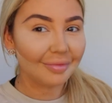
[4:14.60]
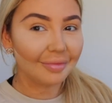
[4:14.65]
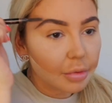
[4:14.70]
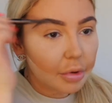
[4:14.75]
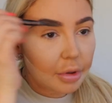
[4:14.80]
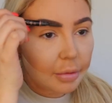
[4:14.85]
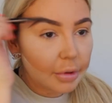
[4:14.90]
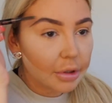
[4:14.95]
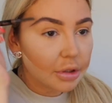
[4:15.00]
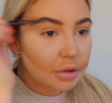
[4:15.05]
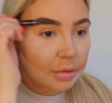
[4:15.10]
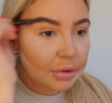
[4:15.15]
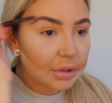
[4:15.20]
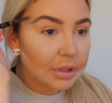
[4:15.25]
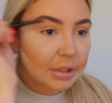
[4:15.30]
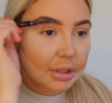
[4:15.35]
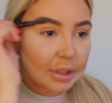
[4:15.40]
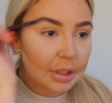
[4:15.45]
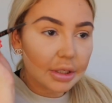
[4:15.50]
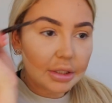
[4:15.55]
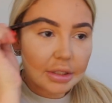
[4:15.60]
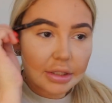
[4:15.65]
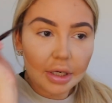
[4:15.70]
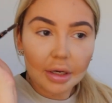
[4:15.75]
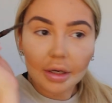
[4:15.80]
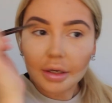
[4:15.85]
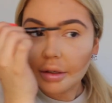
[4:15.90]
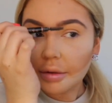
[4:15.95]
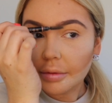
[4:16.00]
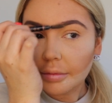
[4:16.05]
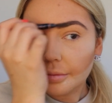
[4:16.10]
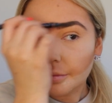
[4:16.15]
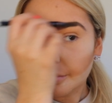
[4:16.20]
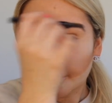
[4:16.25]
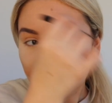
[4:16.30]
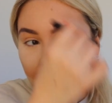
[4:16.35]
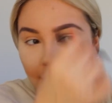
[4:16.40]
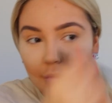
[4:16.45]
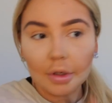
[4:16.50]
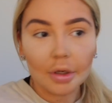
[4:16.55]
Pretty much once they're done,
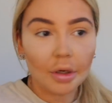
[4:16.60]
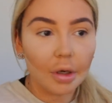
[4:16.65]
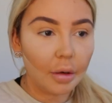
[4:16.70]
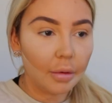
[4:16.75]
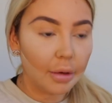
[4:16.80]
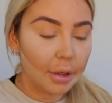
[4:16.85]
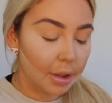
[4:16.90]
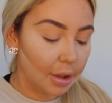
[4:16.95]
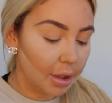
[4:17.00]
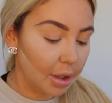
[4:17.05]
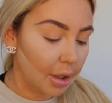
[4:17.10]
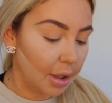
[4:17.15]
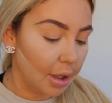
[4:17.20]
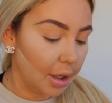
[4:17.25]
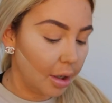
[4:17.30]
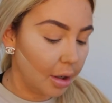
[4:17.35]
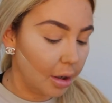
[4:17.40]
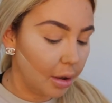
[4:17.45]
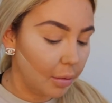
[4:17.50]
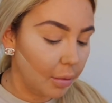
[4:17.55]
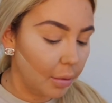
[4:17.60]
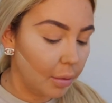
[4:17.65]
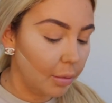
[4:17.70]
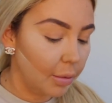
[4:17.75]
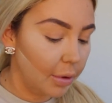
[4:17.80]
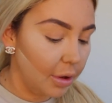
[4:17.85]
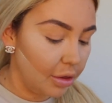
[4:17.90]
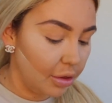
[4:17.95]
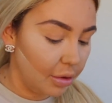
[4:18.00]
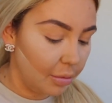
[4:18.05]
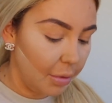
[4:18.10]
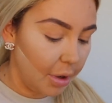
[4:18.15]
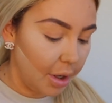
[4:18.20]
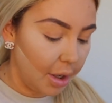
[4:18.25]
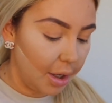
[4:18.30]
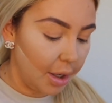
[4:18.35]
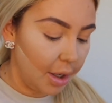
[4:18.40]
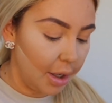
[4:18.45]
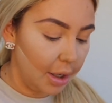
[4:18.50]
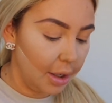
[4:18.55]
I'm gonna go in now with
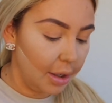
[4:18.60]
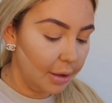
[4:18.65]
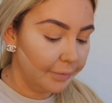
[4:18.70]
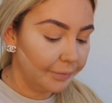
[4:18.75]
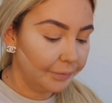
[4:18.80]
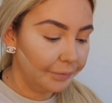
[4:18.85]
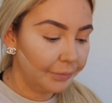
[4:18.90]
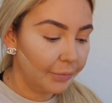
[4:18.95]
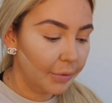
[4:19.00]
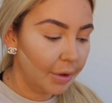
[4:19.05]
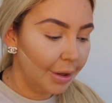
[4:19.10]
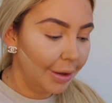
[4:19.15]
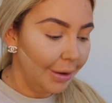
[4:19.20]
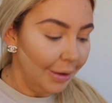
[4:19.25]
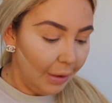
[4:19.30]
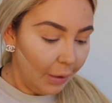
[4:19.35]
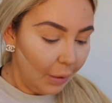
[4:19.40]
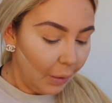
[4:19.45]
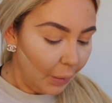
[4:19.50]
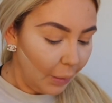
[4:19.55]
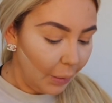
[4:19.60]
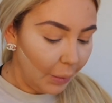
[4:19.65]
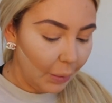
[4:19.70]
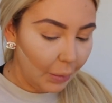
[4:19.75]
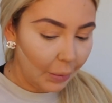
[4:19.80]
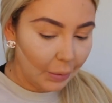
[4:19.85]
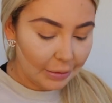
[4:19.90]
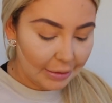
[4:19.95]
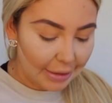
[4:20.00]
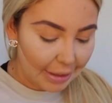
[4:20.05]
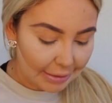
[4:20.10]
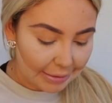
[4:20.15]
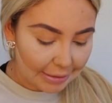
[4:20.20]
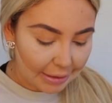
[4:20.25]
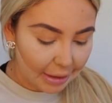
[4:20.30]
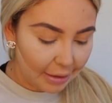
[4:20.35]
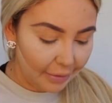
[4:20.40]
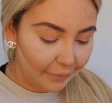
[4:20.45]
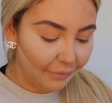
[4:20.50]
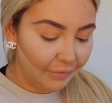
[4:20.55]
my
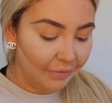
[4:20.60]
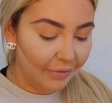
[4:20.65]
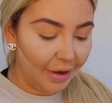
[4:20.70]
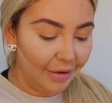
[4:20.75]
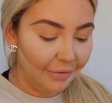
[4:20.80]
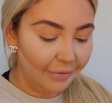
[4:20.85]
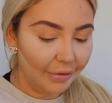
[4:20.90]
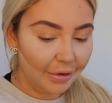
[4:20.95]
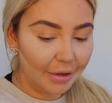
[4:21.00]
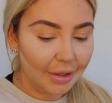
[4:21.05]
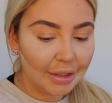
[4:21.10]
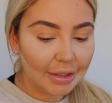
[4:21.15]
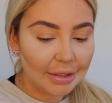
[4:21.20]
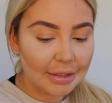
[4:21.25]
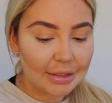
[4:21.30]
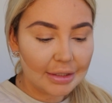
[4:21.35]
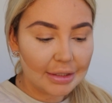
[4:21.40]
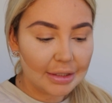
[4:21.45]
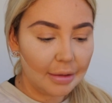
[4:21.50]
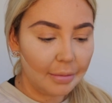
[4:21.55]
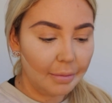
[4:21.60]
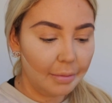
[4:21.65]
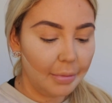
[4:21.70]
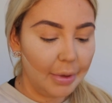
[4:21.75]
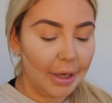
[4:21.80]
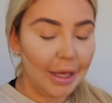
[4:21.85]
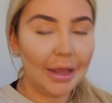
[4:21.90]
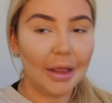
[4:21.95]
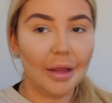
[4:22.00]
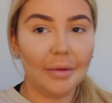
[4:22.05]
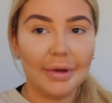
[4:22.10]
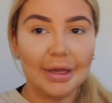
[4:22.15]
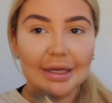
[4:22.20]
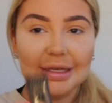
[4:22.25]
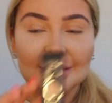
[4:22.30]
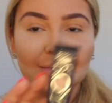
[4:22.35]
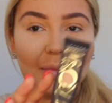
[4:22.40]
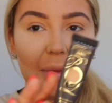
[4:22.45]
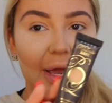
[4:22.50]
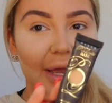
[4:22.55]
all-time favorite P.
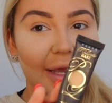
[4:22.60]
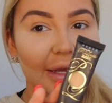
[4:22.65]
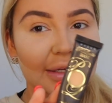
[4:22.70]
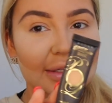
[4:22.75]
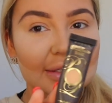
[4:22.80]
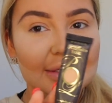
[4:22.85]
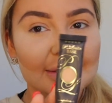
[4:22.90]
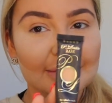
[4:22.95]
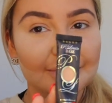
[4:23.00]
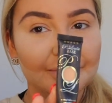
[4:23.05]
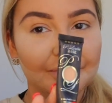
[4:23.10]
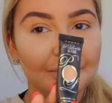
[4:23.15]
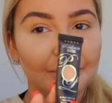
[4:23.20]
Louise base.